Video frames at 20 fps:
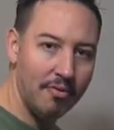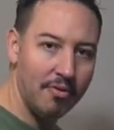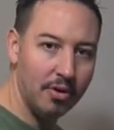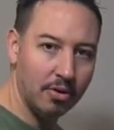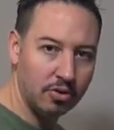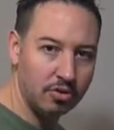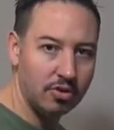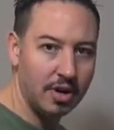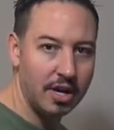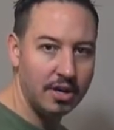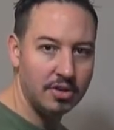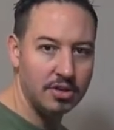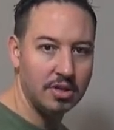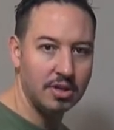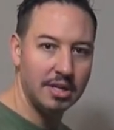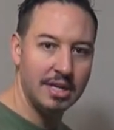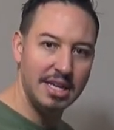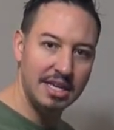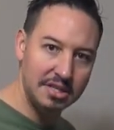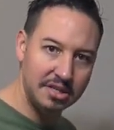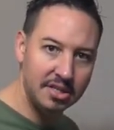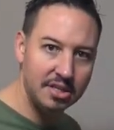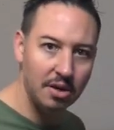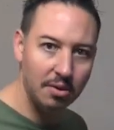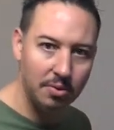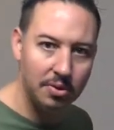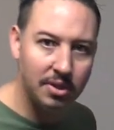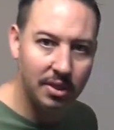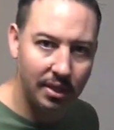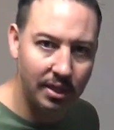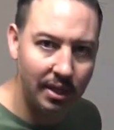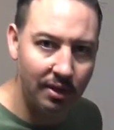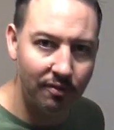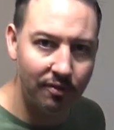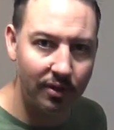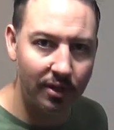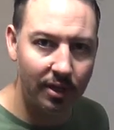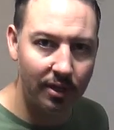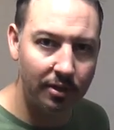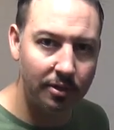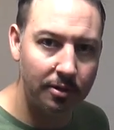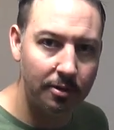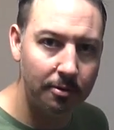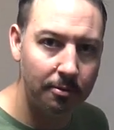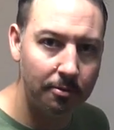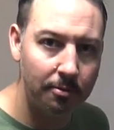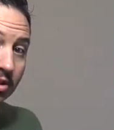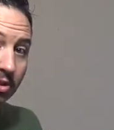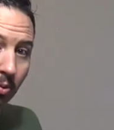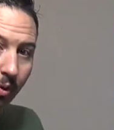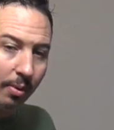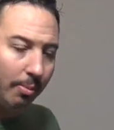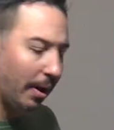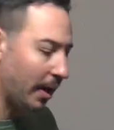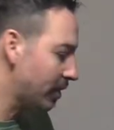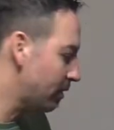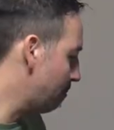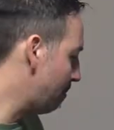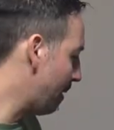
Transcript: filtration is so significant. So what about the